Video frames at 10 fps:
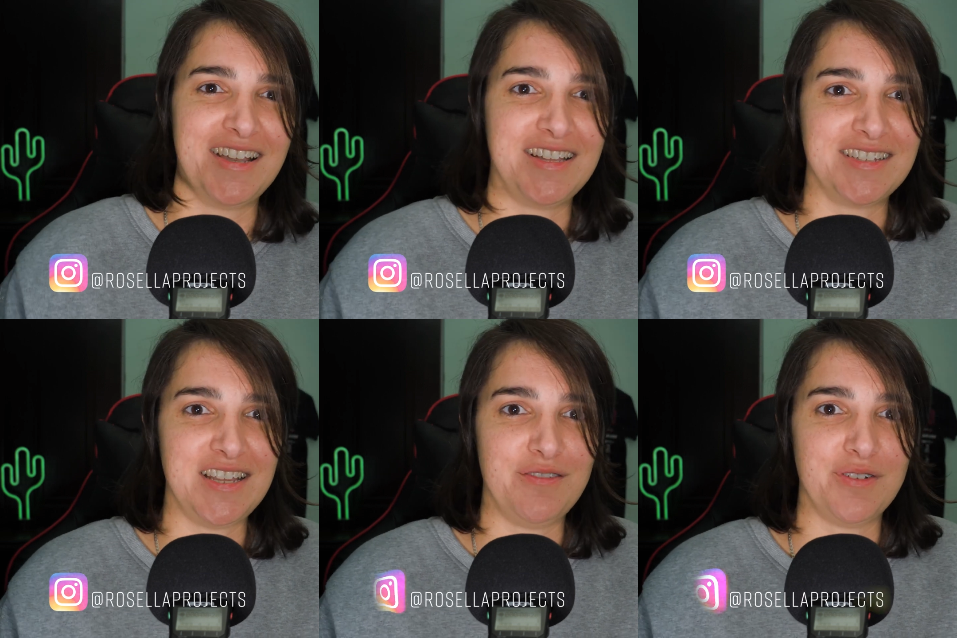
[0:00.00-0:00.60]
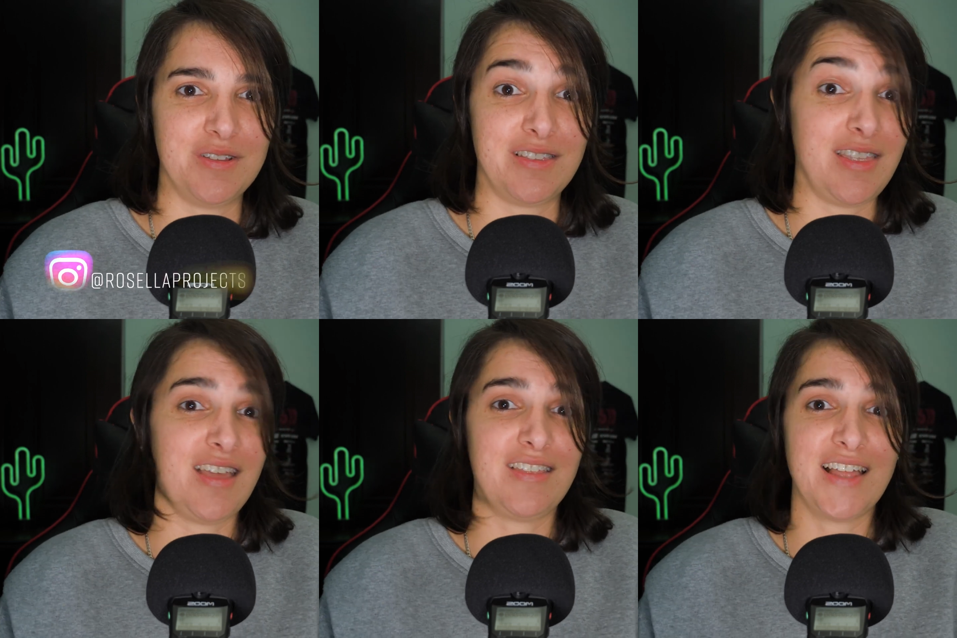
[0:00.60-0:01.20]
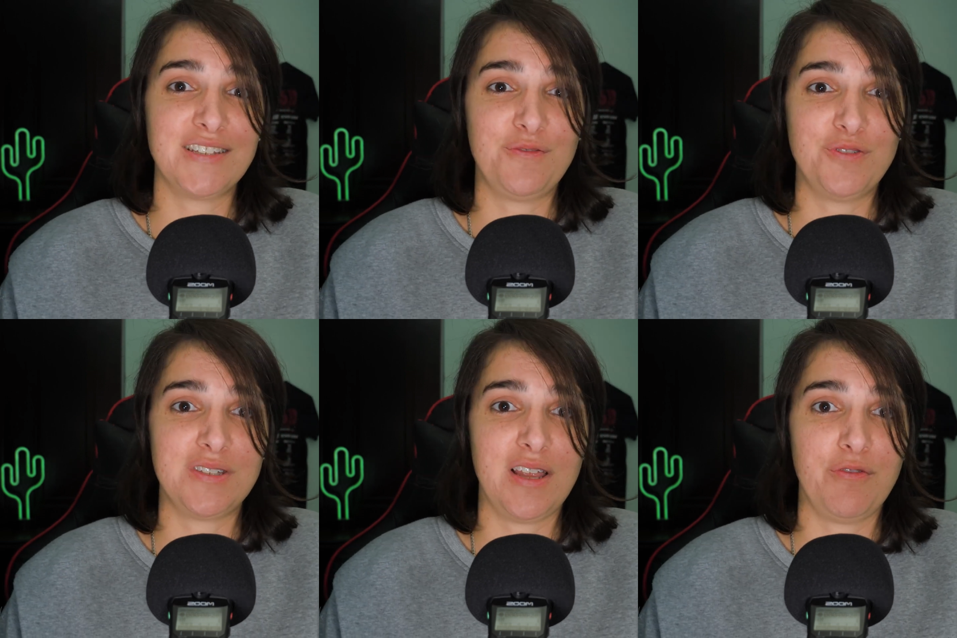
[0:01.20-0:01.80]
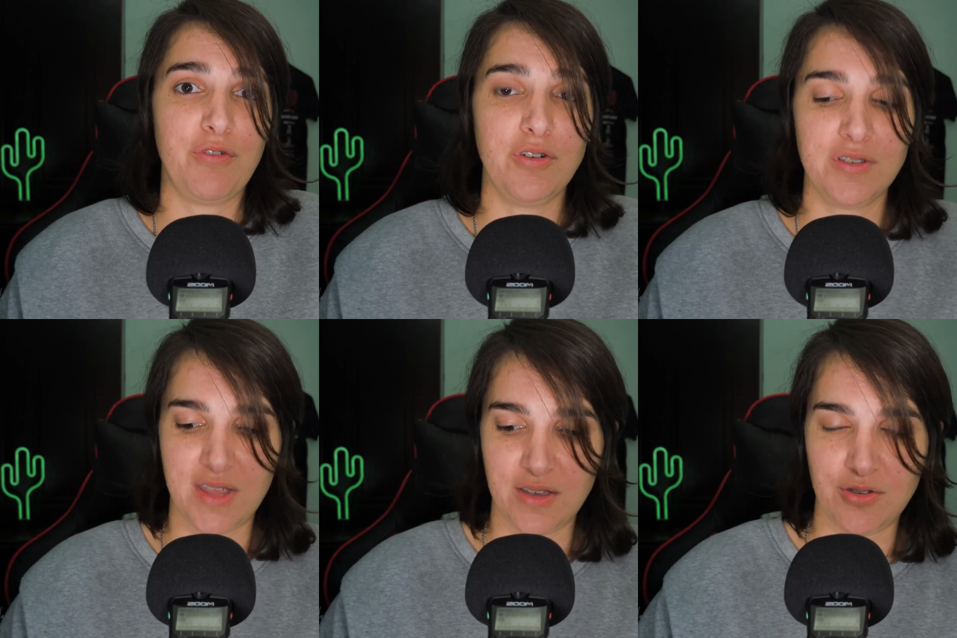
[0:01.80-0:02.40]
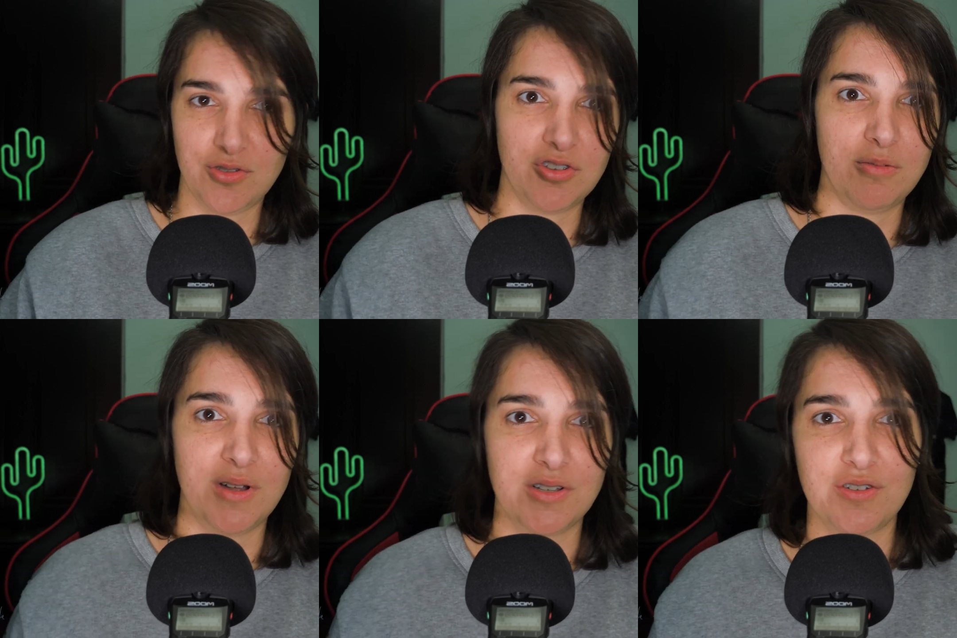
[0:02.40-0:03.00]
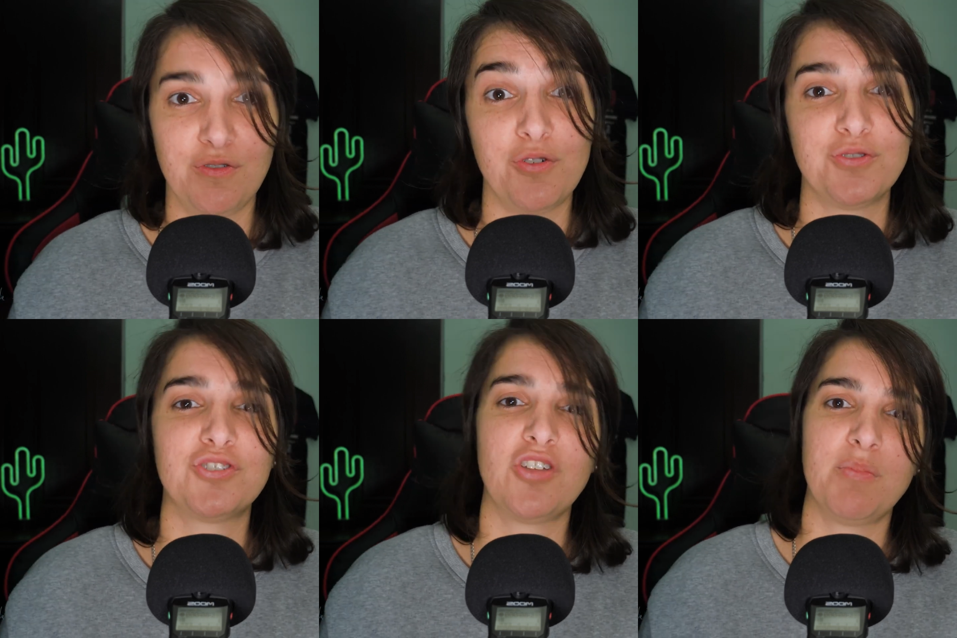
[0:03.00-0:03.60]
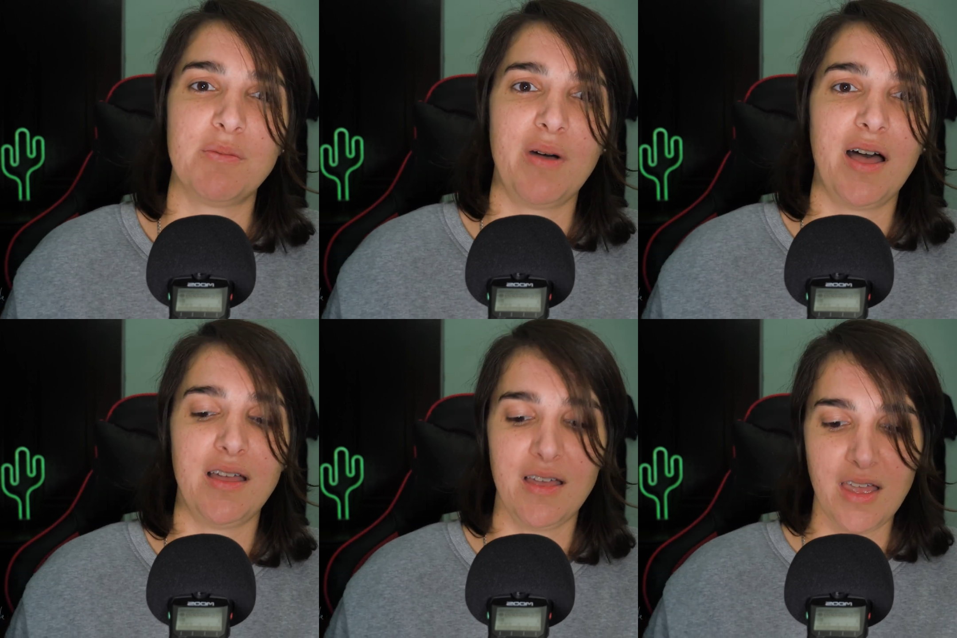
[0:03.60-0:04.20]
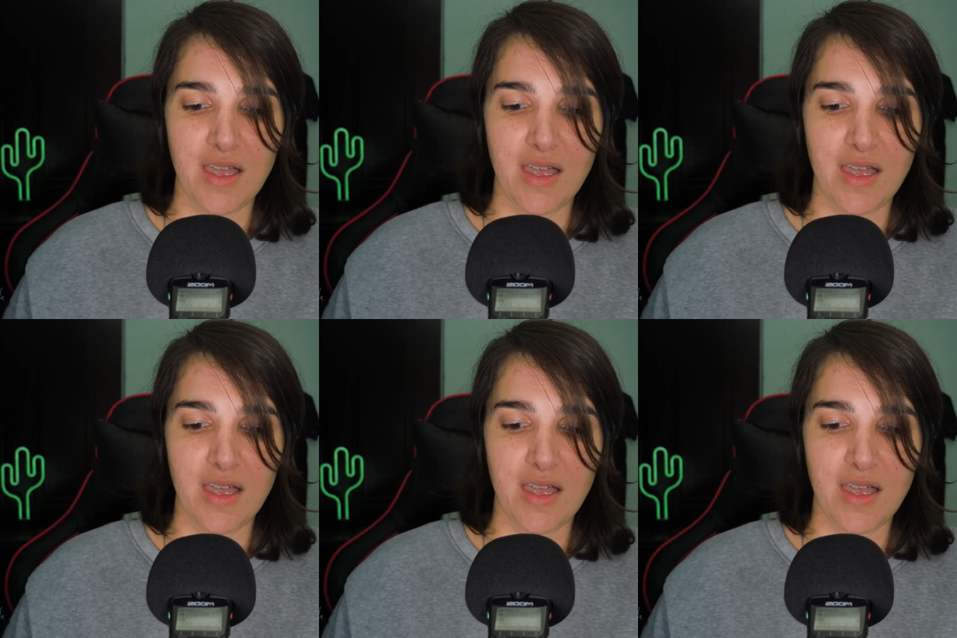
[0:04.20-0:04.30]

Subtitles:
let's leave it there. That's it for today, folks. Thank you so much for stopping by.